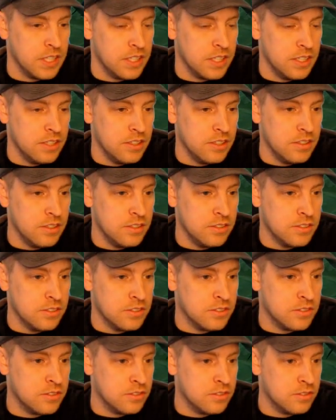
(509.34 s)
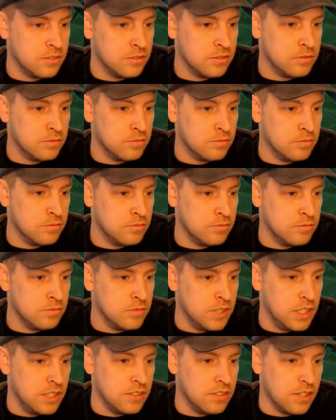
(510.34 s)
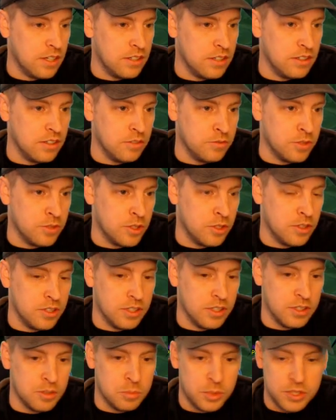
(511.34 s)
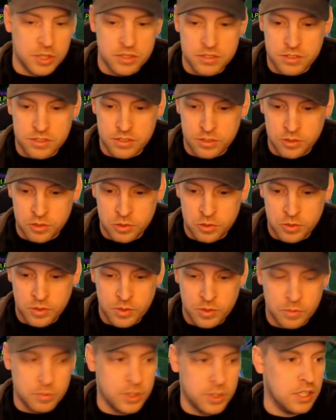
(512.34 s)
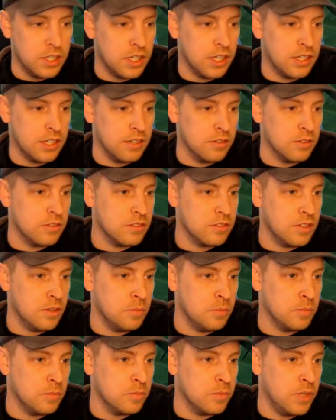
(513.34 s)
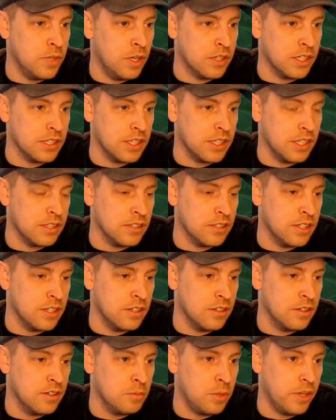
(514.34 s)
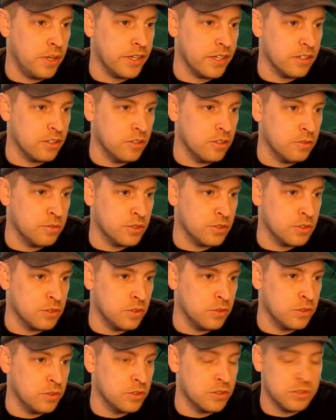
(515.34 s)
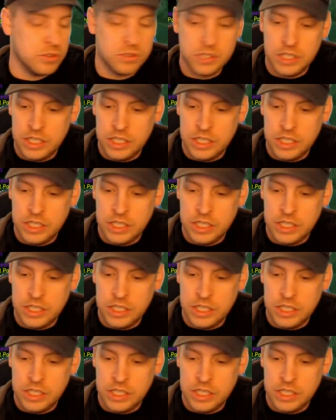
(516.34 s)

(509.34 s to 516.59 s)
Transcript: he's got enough for another piece too, but I'll get that later. Probably gonna go for shoulders.